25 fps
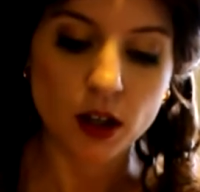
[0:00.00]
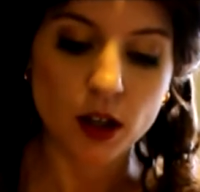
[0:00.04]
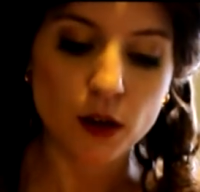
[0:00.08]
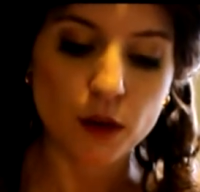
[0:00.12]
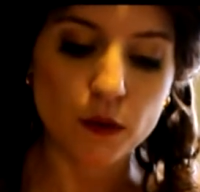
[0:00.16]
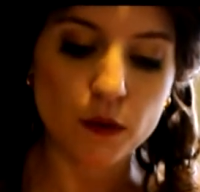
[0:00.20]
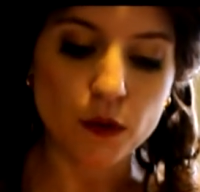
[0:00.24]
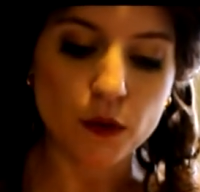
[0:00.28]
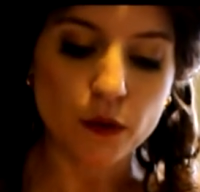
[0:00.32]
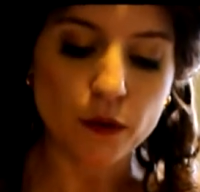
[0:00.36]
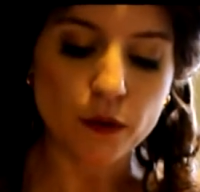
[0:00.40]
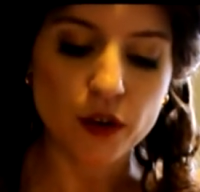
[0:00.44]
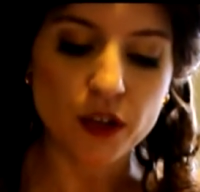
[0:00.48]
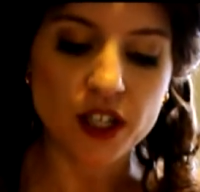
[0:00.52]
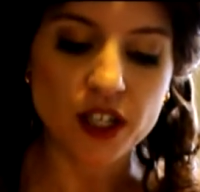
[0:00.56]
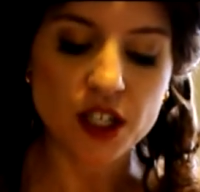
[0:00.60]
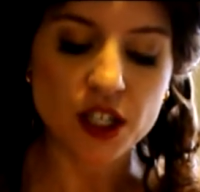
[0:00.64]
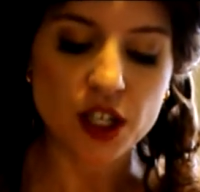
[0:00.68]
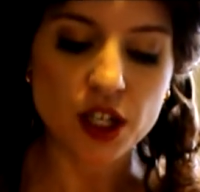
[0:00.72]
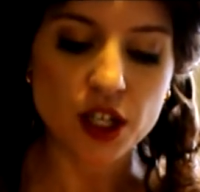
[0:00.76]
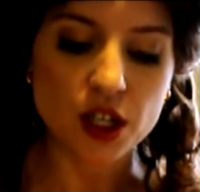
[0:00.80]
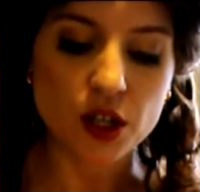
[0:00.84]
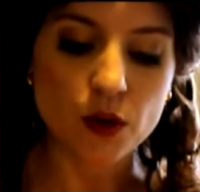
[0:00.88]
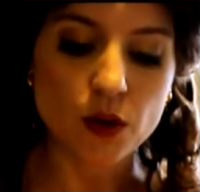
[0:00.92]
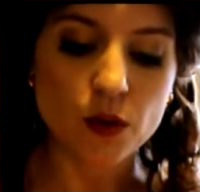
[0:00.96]
feel free
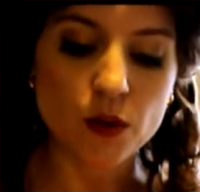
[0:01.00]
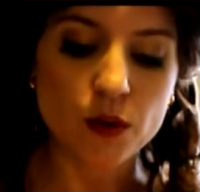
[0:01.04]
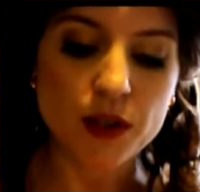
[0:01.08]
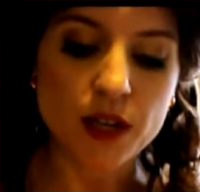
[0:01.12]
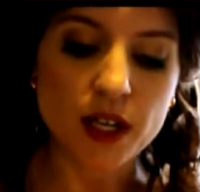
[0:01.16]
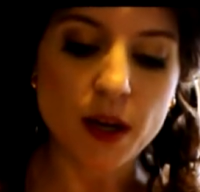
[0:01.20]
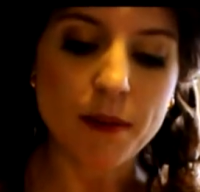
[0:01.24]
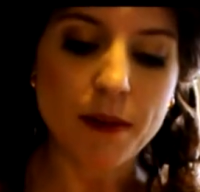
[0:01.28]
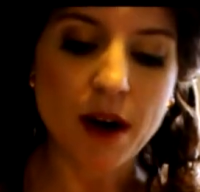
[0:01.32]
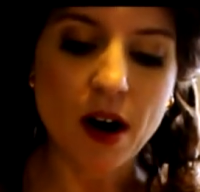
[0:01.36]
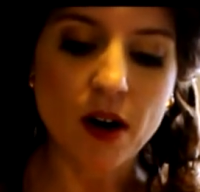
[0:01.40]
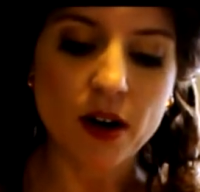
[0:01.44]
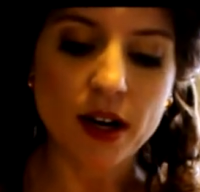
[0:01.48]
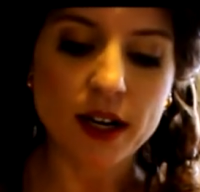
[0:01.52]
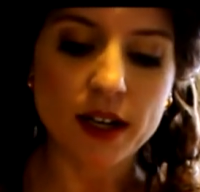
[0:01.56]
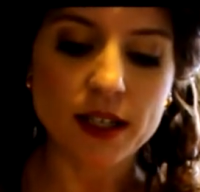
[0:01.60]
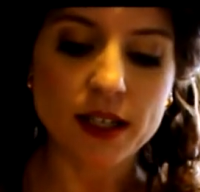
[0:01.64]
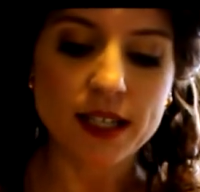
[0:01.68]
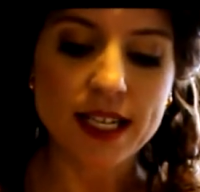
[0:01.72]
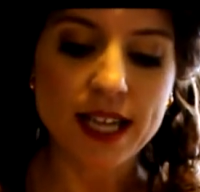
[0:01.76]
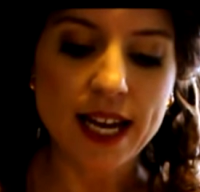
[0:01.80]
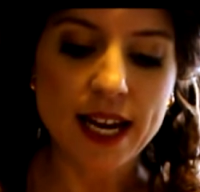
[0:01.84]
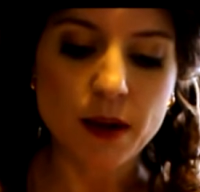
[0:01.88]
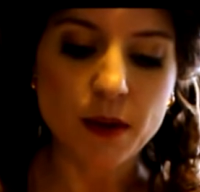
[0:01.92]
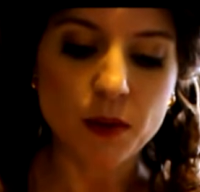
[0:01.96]
to use about a
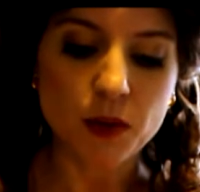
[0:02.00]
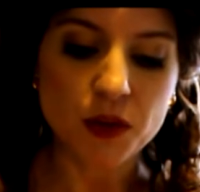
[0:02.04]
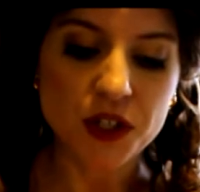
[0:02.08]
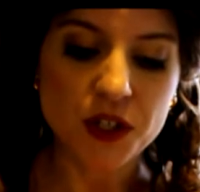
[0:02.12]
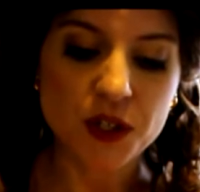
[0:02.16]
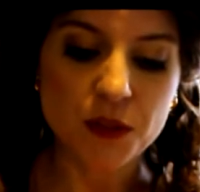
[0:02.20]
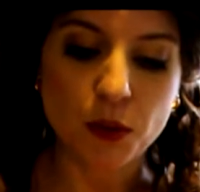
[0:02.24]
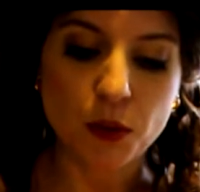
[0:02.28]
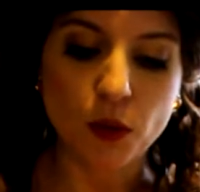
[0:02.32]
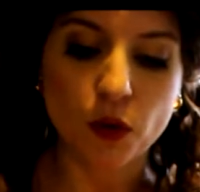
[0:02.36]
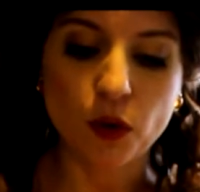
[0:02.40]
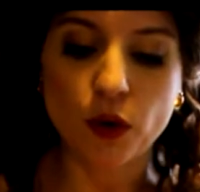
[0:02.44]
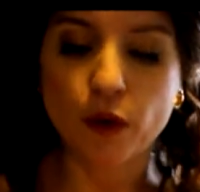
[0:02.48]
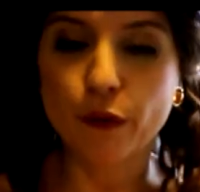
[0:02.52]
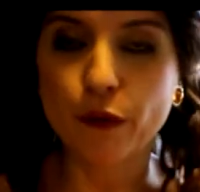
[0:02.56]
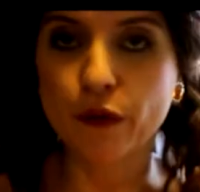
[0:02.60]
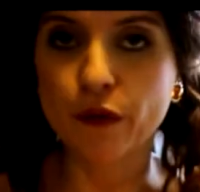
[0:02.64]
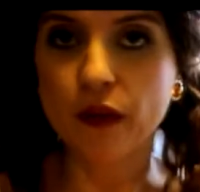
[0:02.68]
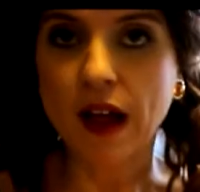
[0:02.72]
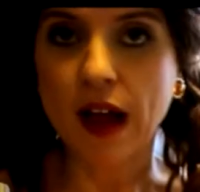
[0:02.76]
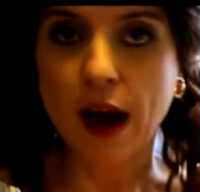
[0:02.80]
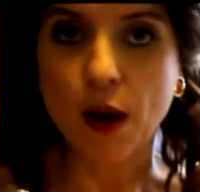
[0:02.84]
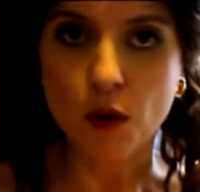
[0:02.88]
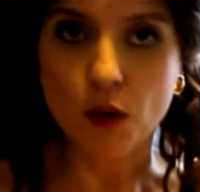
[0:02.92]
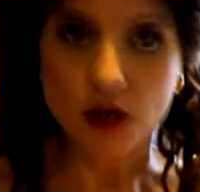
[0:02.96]
tablespoon of
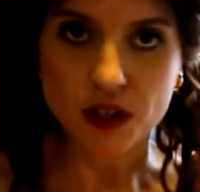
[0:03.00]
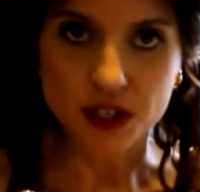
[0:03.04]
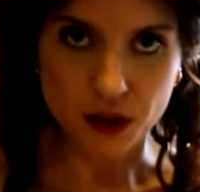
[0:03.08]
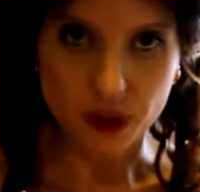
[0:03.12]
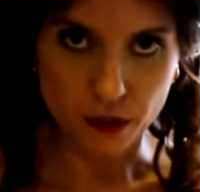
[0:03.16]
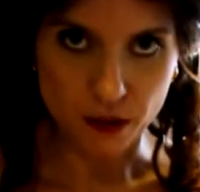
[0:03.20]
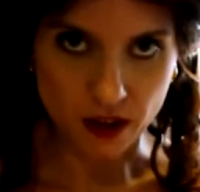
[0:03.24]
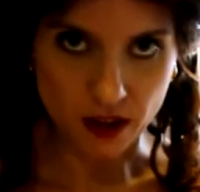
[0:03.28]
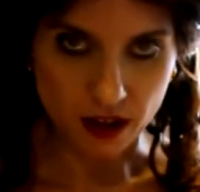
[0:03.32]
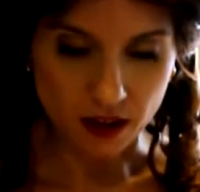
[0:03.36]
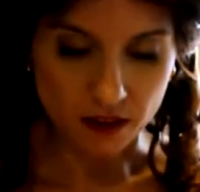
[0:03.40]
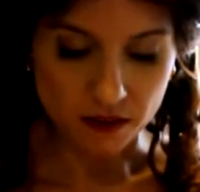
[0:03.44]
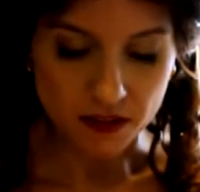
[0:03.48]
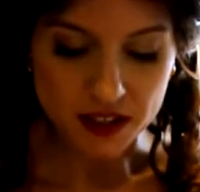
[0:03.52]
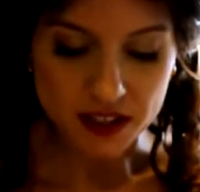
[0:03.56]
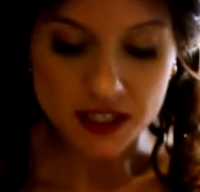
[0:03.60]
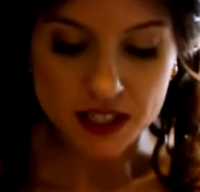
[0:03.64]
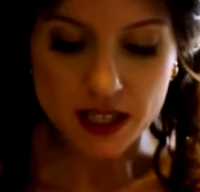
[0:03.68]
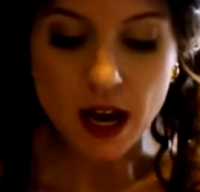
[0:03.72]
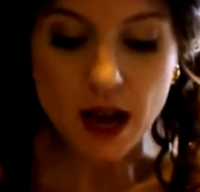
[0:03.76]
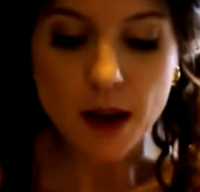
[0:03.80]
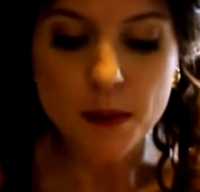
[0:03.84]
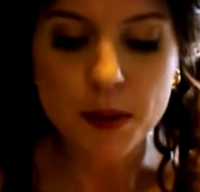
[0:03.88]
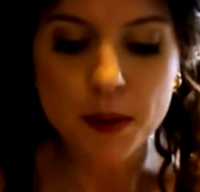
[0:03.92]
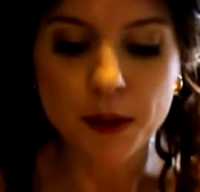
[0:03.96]
flour to thicken
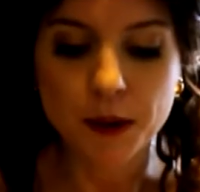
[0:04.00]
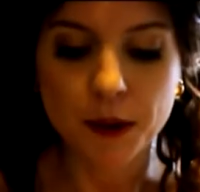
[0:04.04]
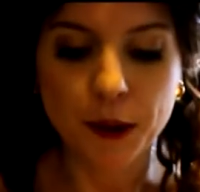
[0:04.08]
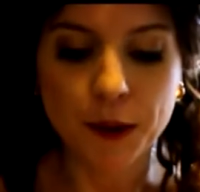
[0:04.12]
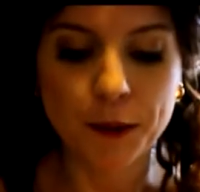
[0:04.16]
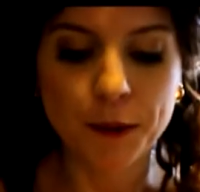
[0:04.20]
this up.